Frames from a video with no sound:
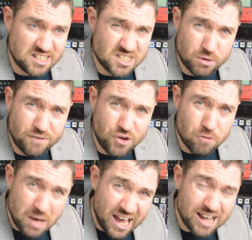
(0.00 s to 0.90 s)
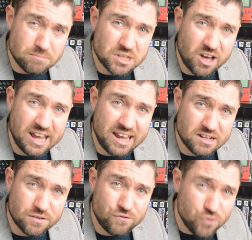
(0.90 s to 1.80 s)
So I felt perhaps I
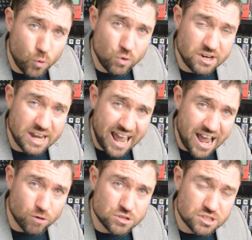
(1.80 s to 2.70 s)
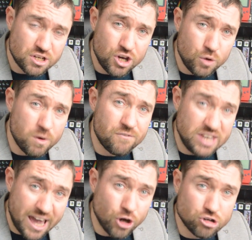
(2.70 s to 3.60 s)
had fallen out with the
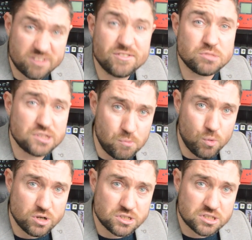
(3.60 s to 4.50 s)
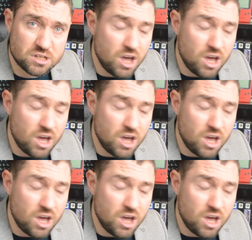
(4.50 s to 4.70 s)
algorithm somewhat.